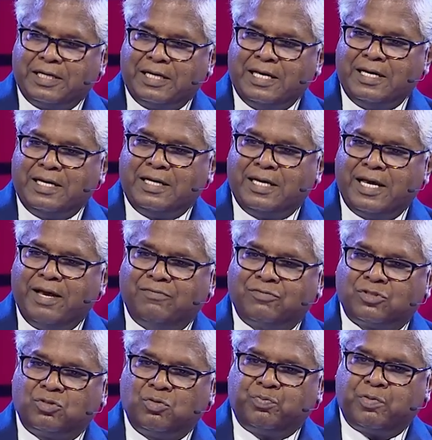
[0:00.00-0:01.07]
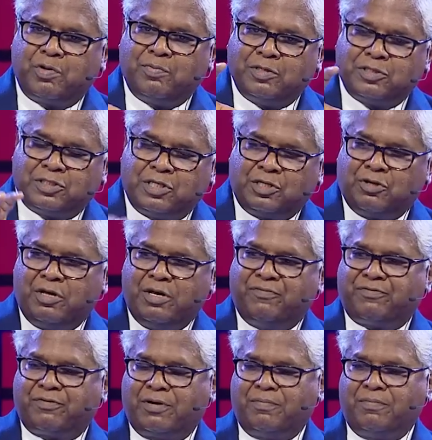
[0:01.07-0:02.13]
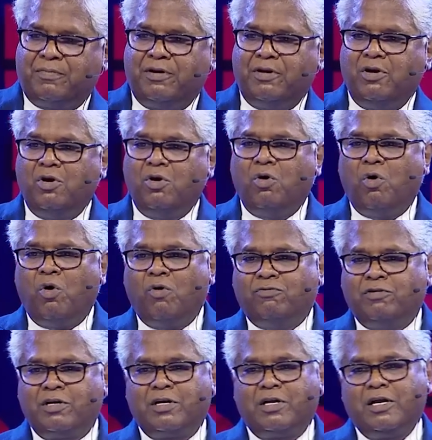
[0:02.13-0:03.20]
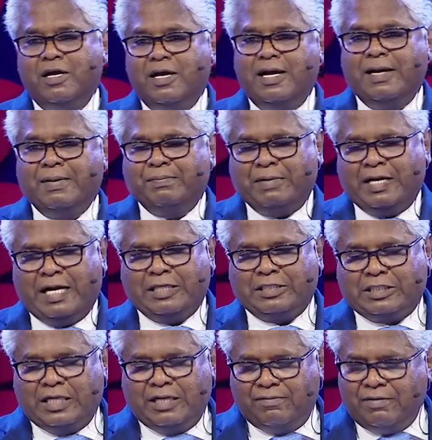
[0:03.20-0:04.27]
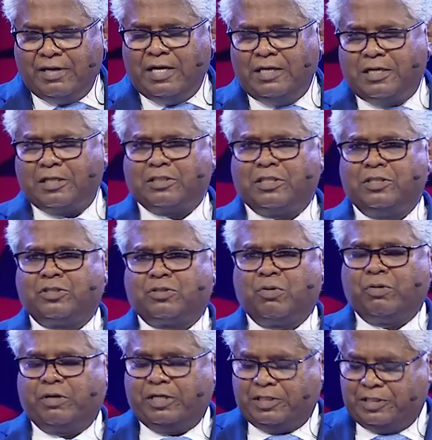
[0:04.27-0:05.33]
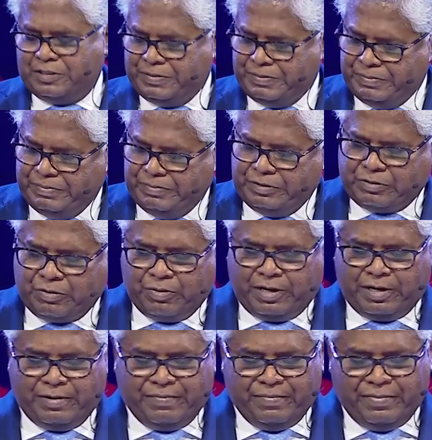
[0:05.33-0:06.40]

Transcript: He gave supremacy to Ephraim over Manasseh. Very interesting stories, story.